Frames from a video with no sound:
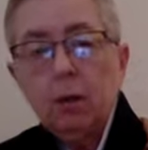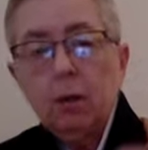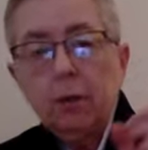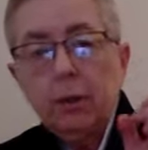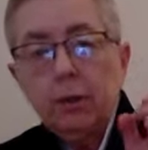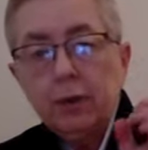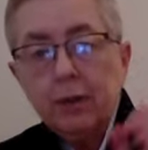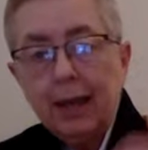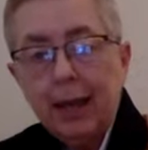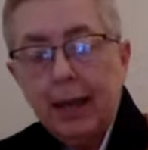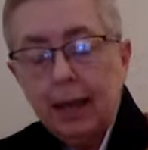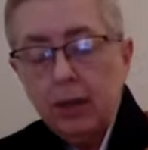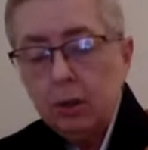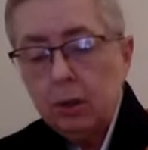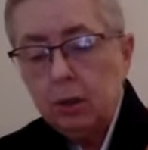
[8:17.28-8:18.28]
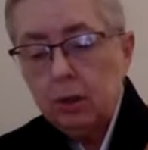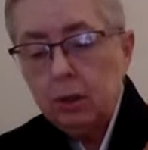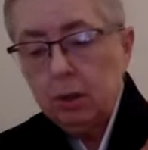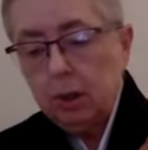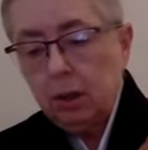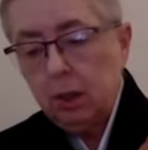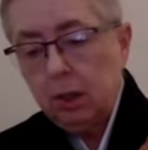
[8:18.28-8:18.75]
There's
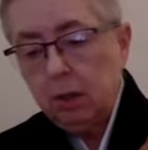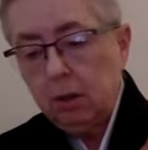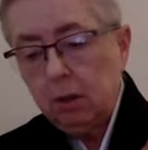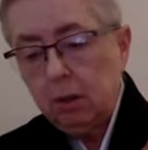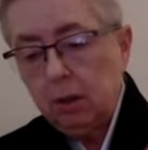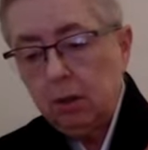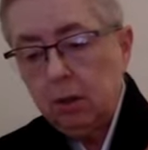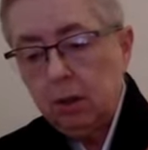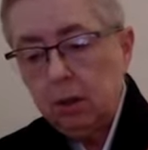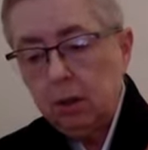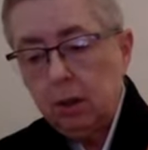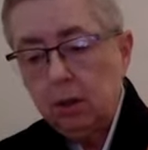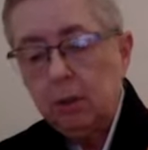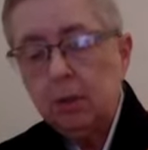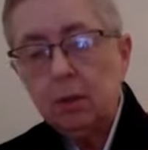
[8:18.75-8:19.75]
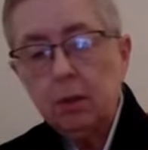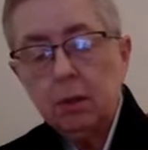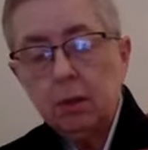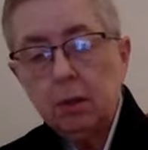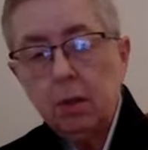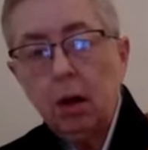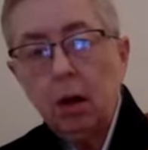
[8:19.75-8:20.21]
agency here. This is
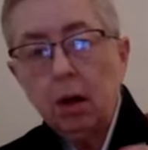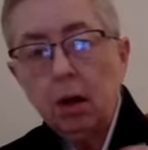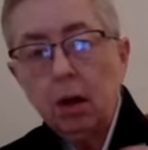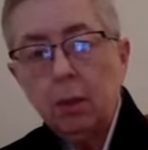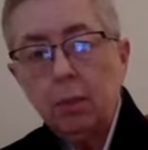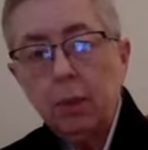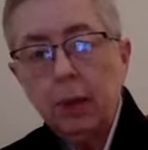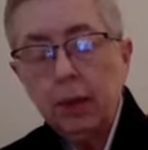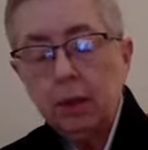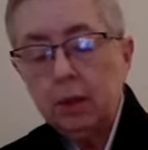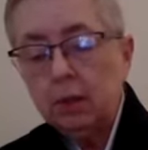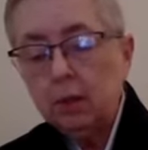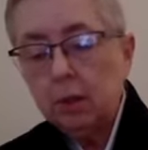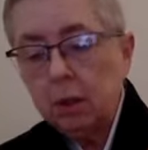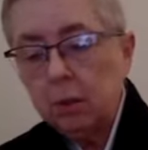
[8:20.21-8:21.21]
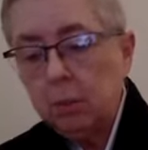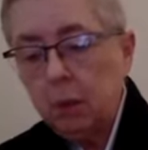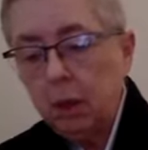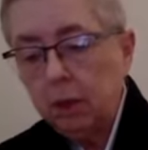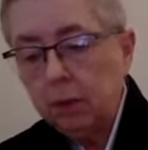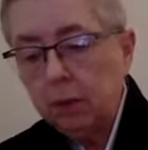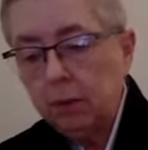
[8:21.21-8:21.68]
not a mechanistic
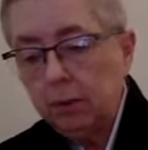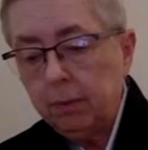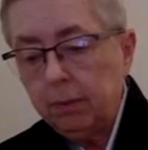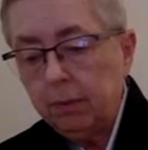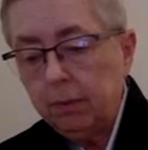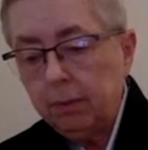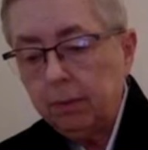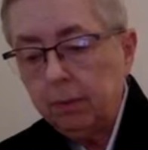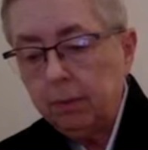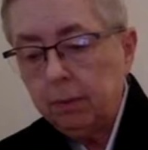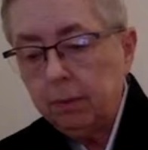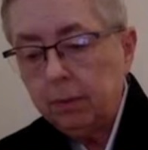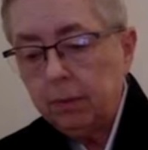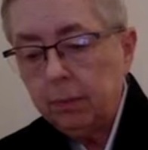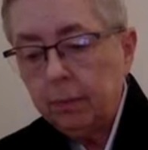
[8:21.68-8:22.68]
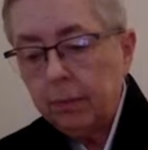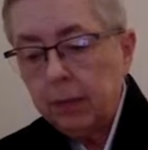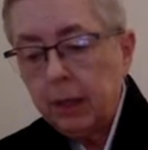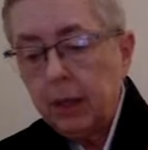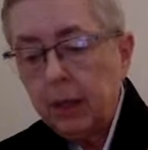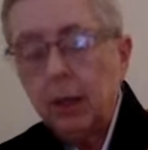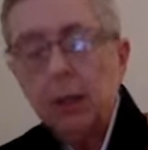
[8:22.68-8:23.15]
model.
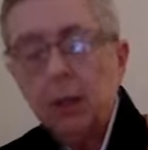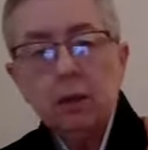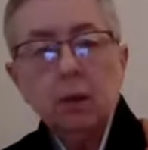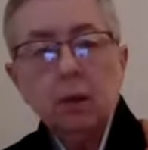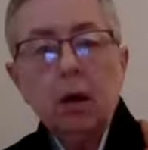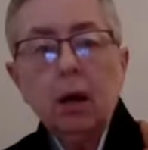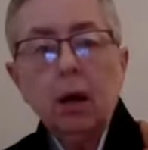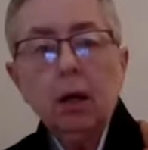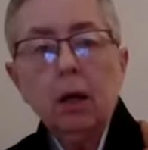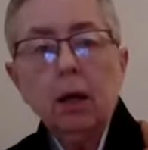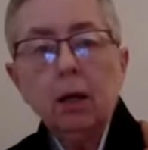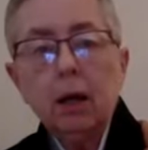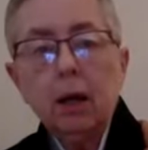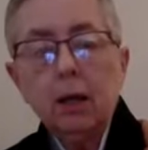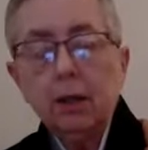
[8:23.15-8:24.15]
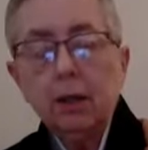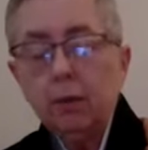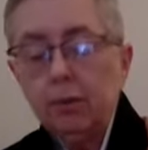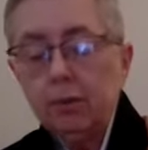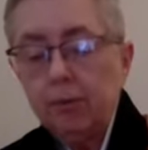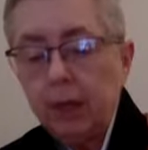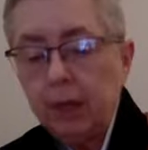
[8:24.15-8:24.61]
It is not a kind of
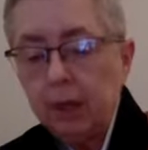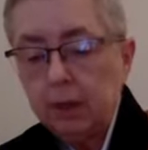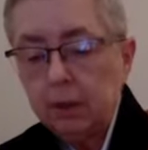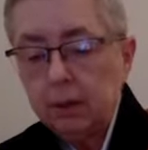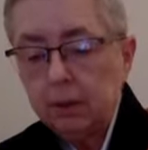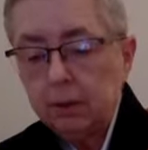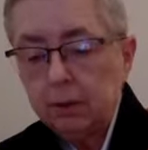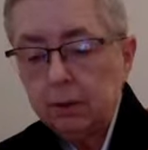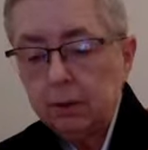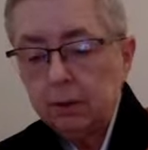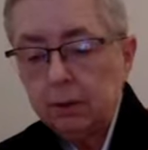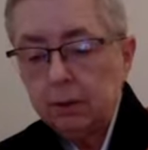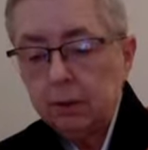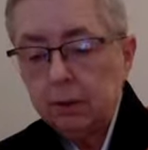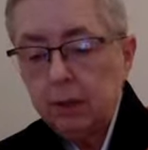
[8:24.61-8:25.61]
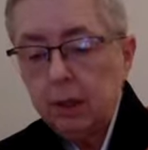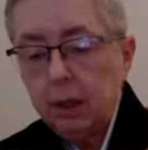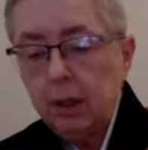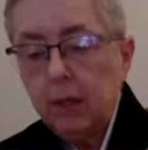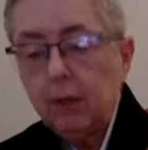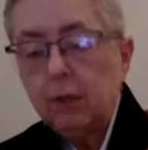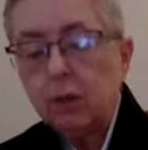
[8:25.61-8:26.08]
fate.
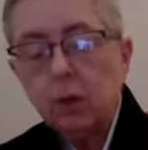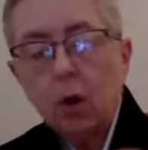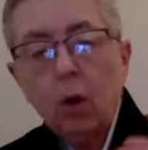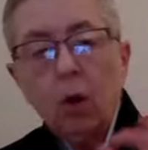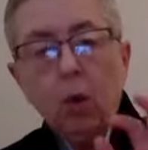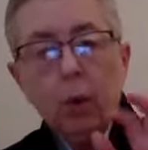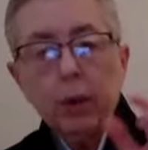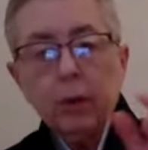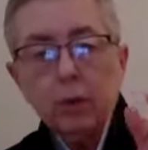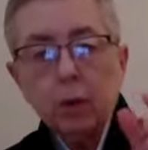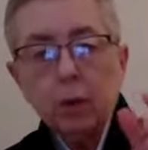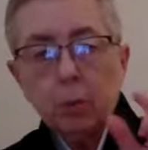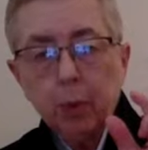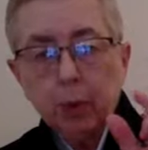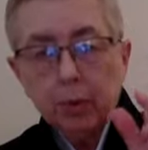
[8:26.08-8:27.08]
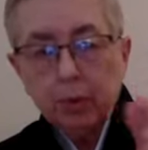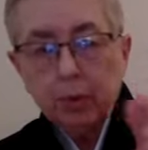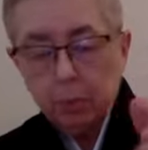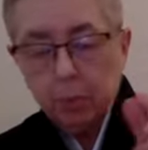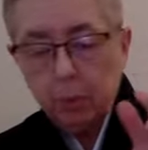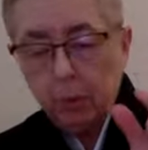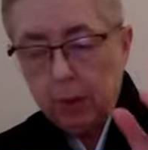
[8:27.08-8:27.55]
There's always a
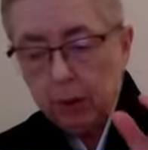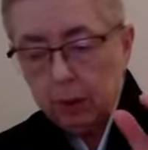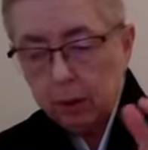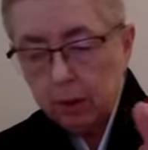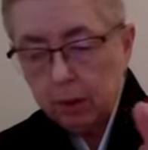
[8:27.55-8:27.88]
pivot point